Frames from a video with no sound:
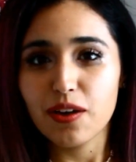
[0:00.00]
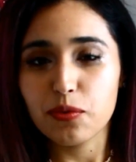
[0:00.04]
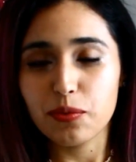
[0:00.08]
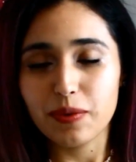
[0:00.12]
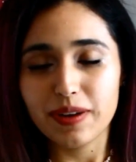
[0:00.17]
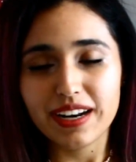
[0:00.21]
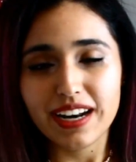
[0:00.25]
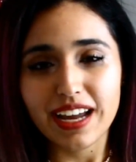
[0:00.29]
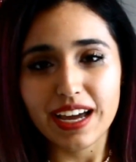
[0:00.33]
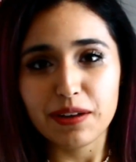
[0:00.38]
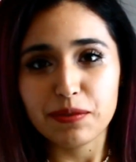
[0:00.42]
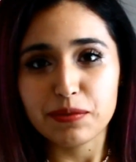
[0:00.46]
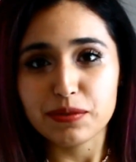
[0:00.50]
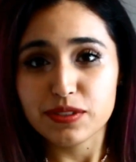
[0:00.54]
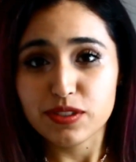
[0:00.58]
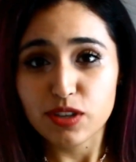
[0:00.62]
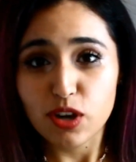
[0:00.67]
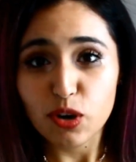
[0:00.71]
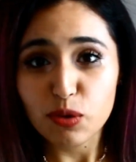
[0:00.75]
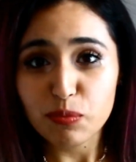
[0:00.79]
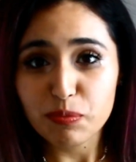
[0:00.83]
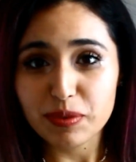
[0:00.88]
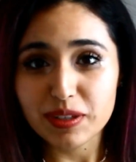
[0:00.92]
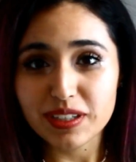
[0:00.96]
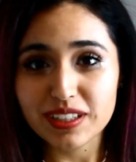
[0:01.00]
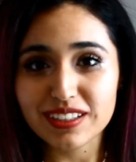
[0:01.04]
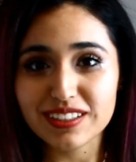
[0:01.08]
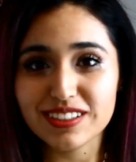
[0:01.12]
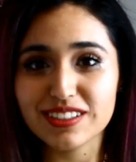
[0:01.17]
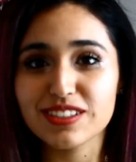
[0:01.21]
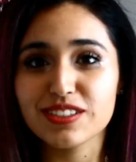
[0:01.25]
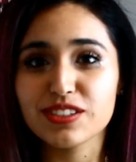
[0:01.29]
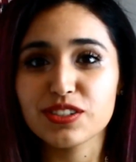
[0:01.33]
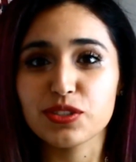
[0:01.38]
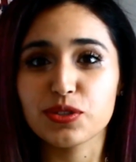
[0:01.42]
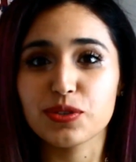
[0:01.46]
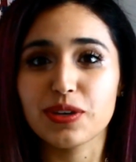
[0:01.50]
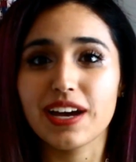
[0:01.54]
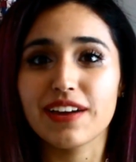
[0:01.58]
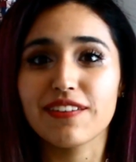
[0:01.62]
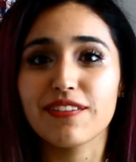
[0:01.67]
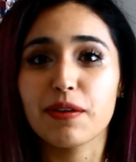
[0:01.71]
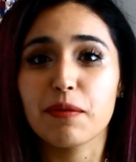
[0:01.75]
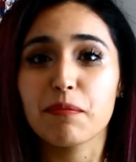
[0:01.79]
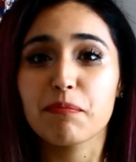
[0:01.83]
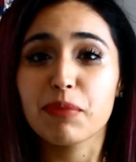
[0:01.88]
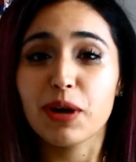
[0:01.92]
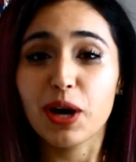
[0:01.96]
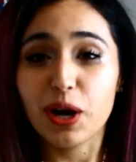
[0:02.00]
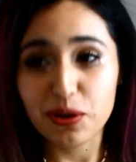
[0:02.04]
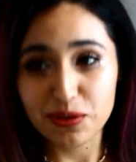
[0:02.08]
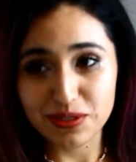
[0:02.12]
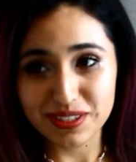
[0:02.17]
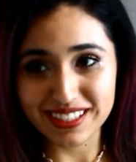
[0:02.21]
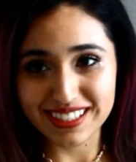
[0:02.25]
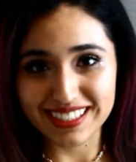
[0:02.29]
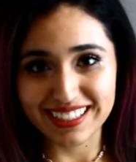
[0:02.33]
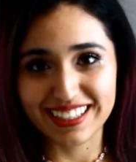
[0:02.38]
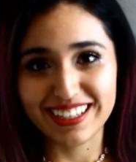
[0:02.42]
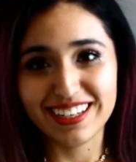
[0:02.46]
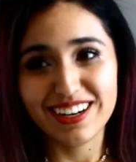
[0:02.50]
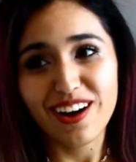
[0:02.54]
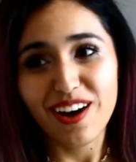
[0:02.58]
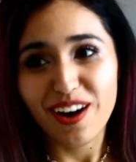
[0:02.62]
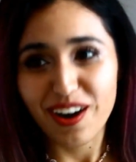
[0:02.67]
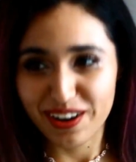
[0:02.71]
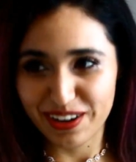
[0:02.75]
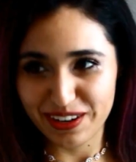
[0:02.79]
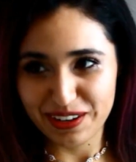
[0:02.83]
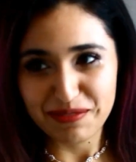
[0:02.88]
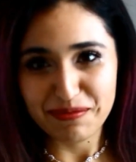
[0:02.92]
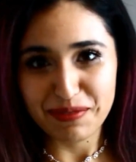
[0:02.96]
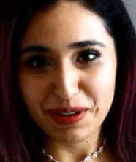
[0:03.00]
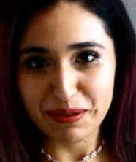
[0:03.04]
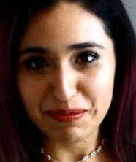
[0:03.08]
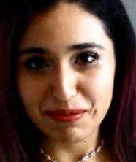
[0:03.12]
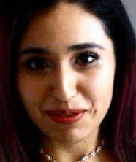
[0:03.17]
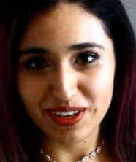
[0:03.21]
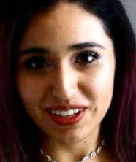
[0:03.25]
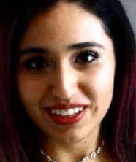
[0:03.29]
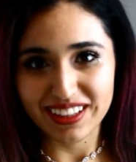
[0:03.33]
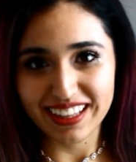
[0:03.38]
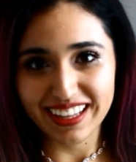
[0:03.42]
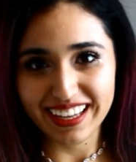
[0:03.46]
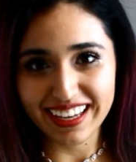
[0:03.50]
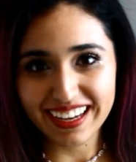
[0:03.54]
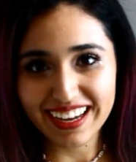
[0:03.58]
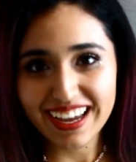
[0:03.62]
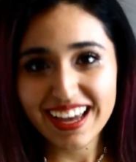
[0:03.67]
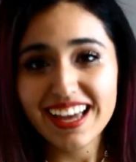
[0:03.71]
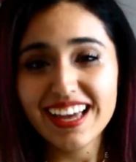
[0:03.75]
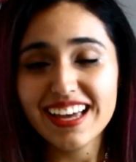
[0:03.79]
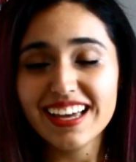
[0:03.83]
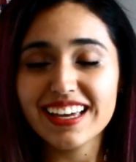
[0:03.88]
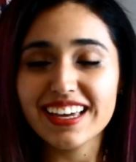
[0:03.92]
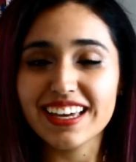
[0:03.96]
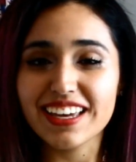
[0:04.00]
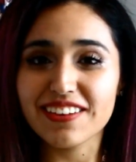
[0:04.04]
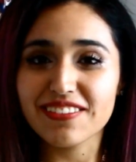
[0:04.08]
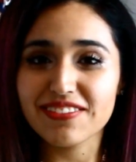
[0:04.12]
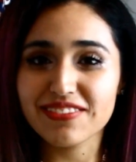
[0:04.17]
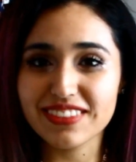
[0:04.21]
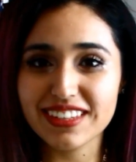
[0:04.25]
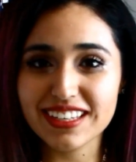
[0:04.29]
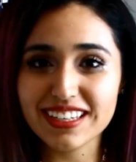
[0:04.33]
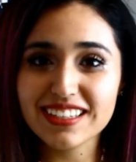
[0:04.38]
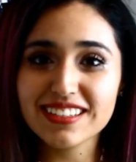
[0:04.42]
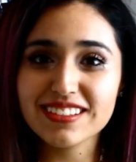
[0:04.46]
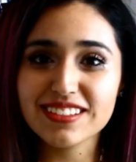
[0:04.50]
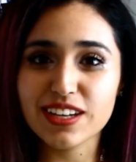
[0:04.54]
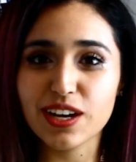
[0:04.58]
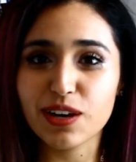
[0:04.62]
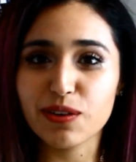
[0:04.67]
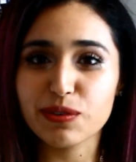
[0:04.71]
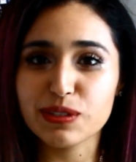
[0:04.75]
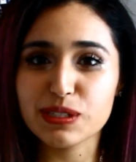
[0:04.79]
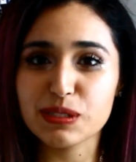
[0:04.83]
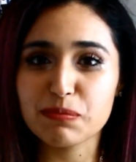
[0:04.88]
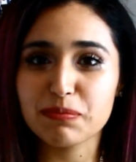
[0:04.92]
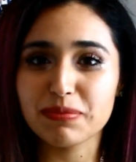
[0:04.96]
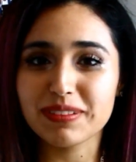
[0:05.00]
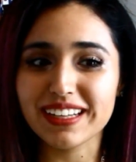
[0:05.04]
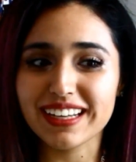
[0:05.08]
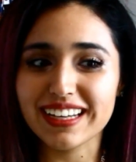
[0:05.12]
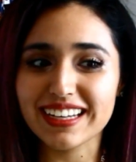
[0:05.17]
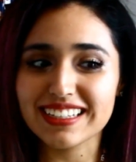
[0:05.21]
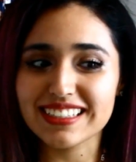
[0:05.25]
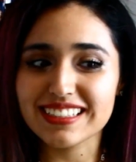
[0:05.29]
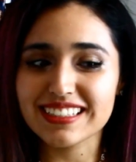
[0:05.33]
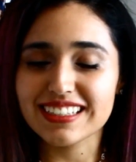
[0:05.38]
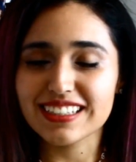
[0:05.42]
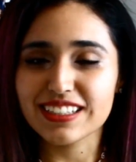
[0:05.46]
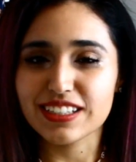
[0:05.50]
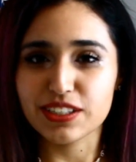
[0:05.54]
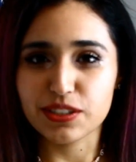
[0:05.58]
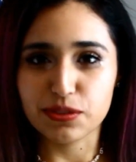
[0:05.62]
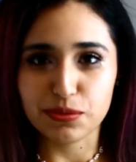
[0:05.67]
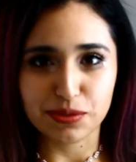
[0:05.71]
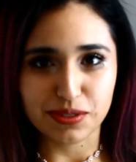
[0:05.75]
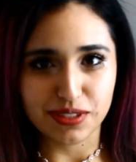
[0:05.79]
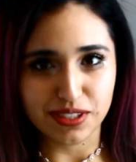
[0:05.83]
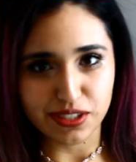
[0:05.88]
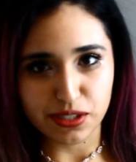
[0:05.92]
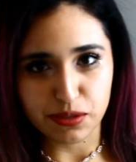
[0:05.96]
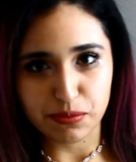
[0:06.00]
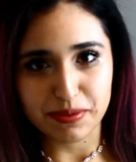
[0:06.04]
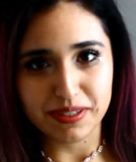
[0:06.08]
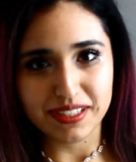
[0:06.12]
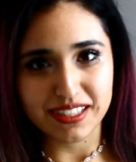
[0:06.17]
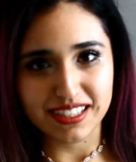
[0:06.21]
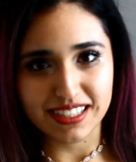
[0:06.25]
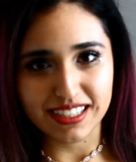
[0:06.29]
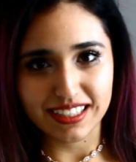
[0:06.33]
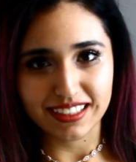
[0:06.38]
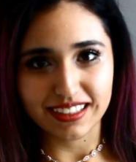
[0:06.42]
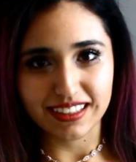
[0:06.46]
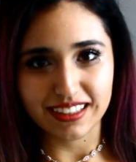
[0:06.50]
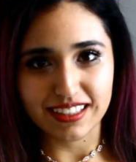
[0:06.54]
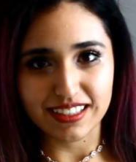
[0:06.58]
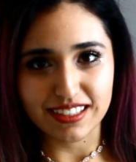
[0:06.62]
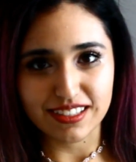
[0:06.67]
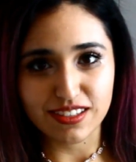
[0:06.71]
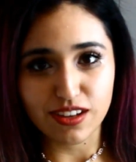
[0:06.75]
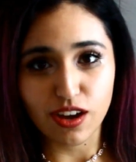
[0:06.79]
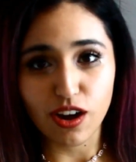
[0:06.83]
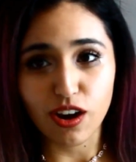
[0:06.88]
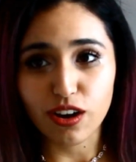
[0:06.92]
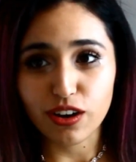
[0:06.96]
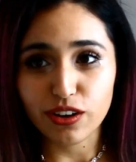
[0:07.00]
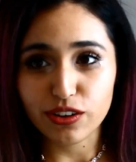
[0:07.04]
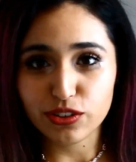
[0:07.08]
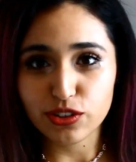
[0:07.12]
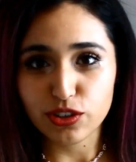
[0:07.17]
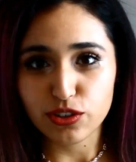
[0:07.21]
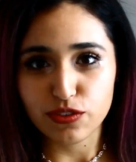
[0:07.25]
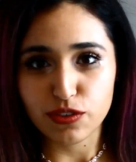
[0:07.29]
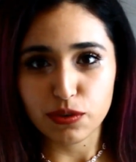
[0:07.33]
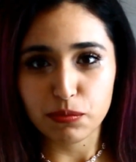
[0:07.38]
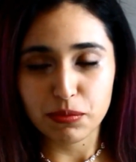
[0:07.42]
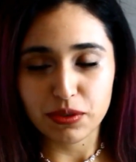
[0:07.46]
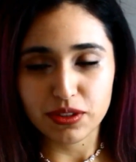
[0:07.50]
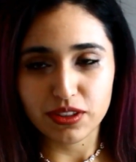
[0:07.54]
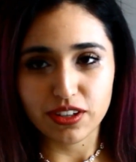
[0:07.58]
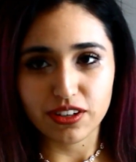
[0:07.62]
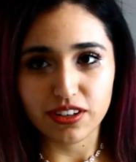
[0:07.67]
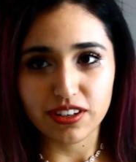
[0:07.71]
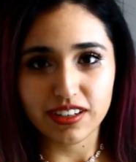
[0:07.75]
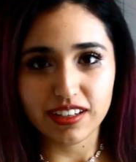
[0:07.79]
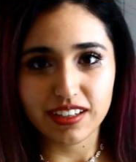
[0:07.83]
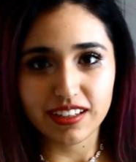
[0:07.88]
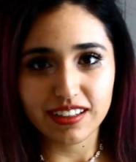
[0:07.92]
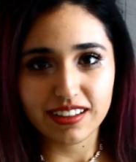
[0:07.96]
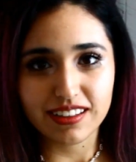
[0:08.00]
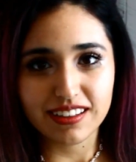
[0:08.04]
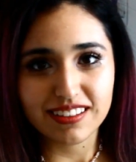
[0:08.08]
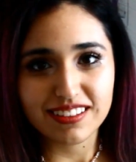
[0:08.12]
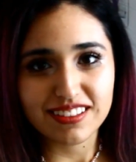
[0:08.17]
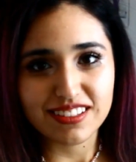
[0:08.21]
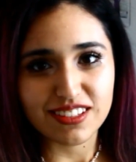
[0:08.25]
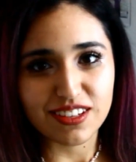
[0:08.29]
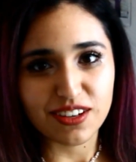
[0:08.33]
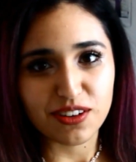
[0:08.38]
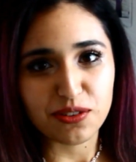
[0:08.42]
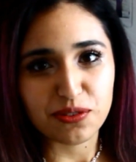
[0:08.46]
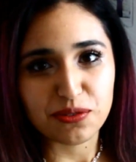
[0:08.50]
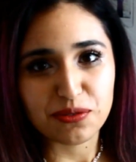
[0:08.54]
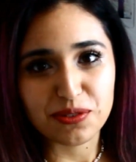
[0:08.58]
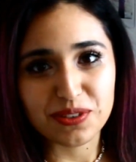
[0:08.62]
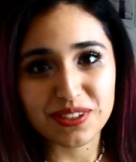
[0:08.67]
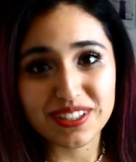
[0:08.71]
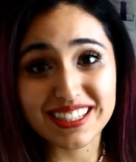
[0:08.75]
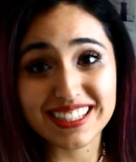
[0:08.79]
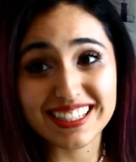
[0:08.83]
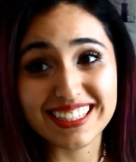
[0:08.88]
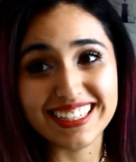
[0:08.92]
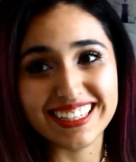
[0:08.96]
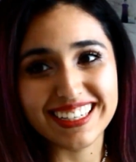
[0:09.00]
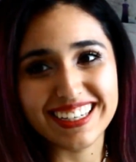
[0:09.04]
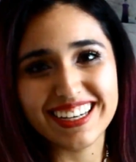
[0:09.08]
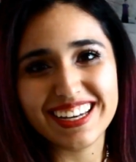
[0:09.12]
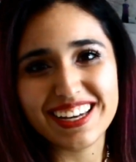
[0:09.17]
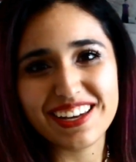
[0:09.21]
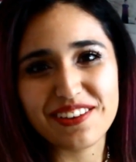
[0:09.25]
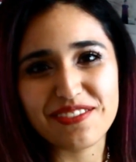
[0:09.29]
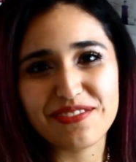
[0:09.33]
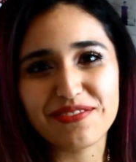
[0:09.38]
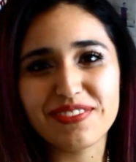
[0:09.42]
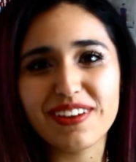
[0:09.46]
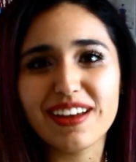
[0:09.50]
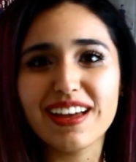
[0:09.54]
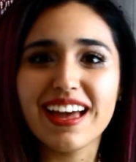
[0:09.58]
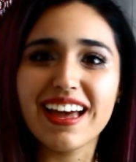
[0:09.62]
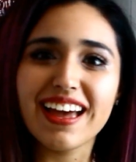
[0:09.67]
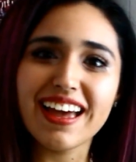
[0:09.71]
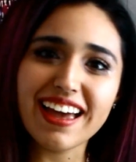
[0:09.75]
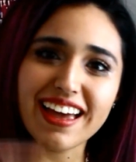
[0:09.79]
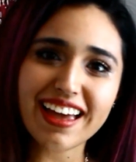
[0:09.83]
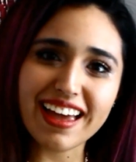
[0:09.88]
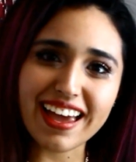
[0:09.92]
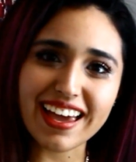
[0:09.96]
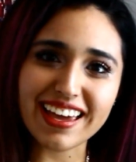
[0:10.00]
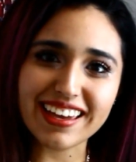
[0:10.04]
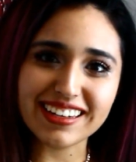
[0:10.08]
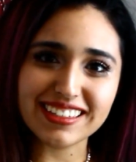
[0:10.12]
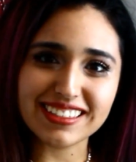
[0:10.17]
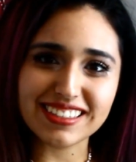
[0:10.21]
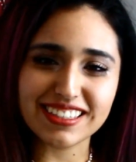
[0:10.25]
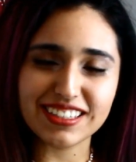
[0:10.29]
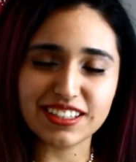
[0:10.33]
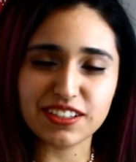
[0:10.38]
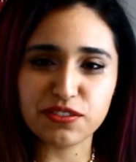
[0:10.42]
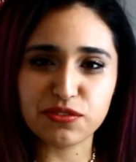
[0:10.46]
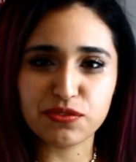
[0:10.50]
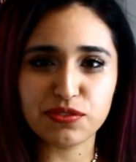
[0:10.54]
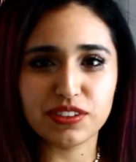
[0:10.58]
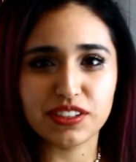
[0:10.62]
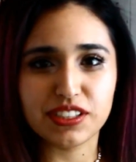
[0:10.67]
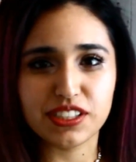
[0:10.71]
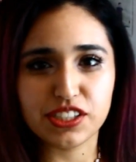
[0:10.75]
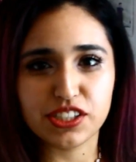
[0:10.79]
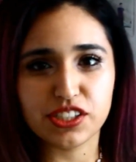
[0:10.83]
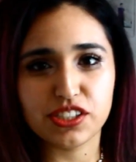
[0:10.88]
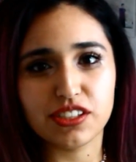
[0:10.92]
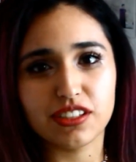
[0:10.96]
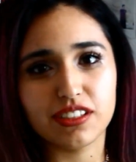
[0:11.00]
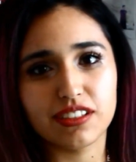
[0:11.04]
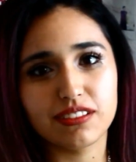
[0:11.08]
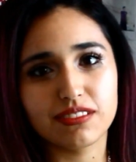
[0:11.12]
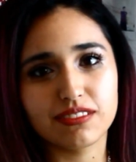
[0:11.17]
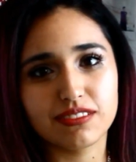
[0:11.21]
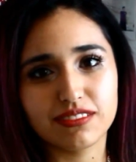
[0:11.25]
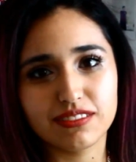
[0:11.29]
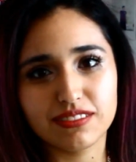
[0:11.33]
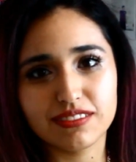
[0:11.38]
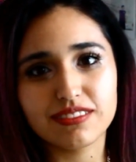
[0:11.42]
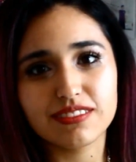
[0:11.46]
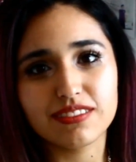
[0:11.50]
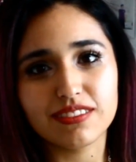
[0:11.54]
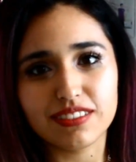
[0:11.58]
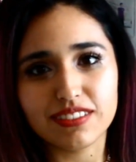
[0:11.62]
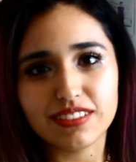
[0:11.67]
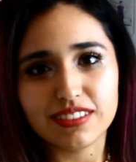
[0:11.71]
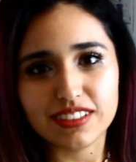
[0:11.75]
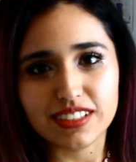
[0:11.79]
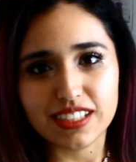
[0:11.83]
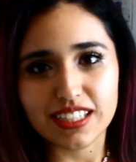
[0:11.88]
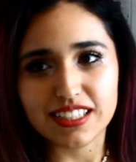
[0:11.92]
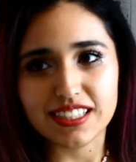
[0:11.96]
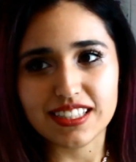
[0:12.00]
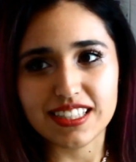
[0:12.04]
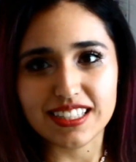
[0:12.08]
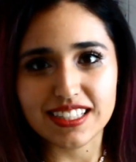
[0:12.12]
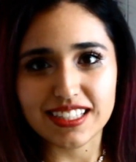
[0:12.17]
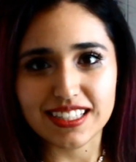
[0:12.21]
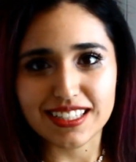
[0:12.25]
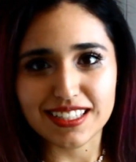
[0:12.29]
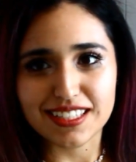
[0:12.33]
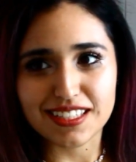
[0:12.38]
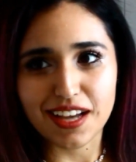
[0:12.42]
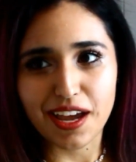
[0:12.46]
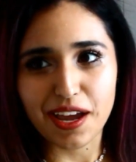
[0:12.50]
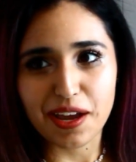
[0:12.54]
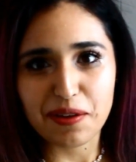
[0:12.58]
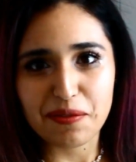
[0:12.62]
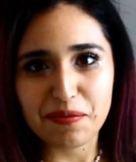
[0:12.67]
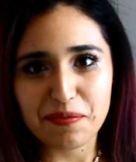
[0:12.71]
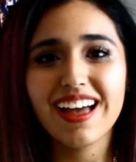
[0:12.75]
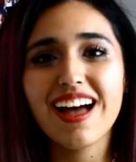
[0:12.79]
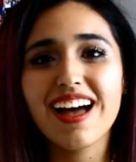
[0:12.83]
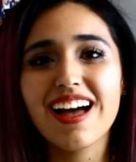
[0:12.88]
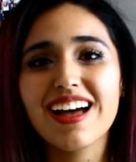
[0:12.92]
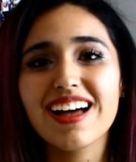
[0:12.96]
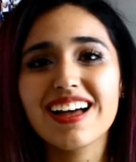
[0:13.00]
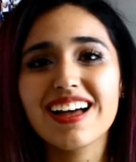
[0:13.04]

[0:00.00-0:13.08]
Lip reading: when I was hoping to have it posted on my birthday. If things go as planned, you will still be seeing this on November 30th. So we'll see if editing Felicia does this in time.